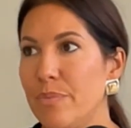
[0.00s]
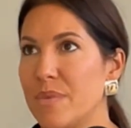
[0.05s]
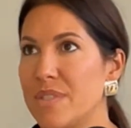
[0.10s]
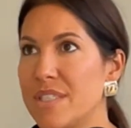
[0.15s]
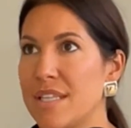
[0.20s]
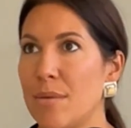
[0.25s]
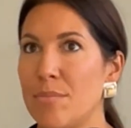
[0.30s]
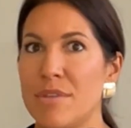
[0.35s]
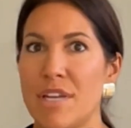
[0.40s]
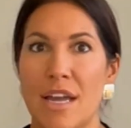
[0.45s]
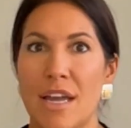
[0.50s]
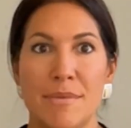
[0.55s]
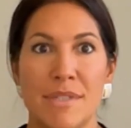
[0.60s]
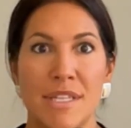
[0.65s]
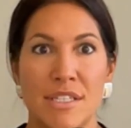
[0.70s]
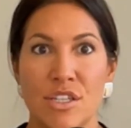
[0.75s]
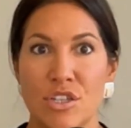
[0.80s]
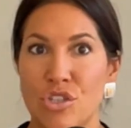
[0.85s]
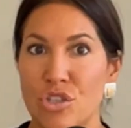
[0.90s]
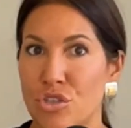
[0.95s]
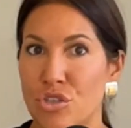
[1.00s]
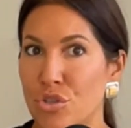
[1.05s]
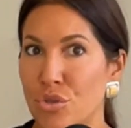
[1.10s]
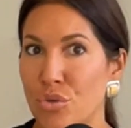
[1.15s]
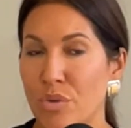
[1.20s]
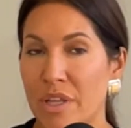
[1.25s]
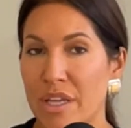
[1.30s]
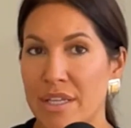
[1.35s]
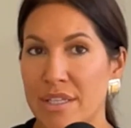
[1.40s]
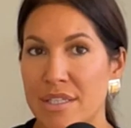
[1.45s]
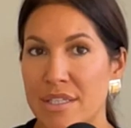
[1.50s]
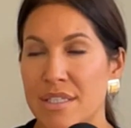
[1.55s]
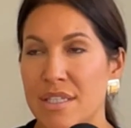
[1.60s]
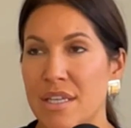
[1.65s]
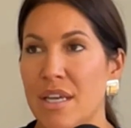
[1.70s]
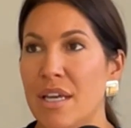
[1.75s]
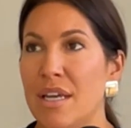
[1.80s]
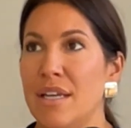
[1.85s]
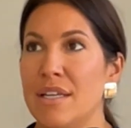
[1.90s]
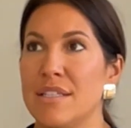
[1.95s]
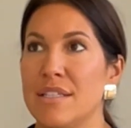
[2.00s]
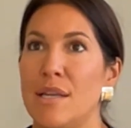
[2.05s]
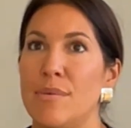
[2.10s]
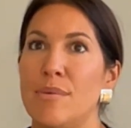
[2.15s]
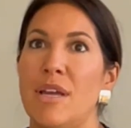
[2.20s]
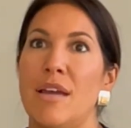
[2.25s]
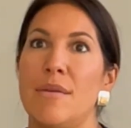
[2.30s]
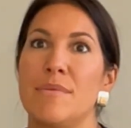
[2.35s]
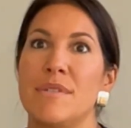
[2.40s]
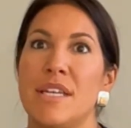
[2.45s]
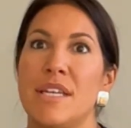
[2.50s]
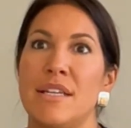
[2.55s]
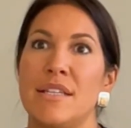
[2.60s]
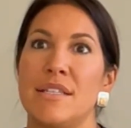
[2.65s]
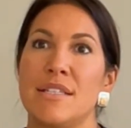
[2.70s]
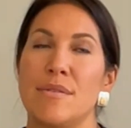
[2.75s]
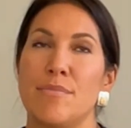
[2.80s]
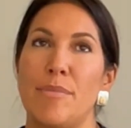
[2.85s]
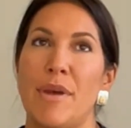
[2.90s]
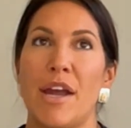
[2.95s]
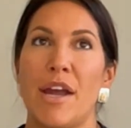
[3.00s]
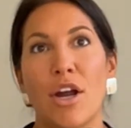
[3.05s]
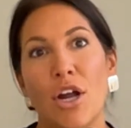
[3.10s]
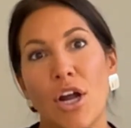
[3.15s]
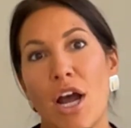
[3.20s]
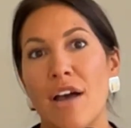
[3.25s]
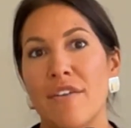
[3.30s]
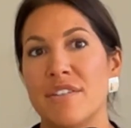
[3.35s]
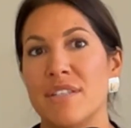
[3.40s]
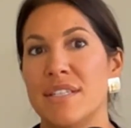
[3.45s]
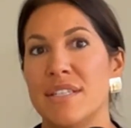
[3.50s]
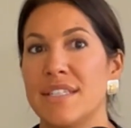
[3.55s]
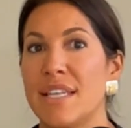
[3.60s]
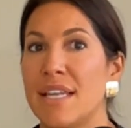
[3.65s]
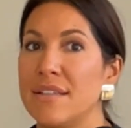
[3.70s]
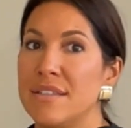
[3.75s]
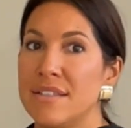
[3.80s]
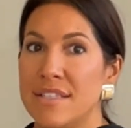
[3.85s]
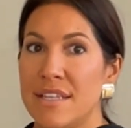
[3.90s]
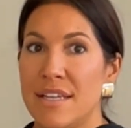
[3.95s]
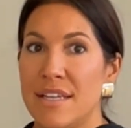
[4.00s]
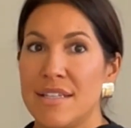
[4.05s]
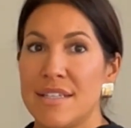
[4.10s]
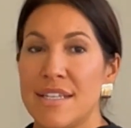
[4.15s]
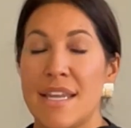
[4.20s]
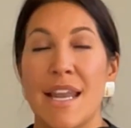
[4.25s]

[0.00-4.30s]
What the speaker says: Sometimes it's a to-do list. Sometimes it's paragraphs and sentences.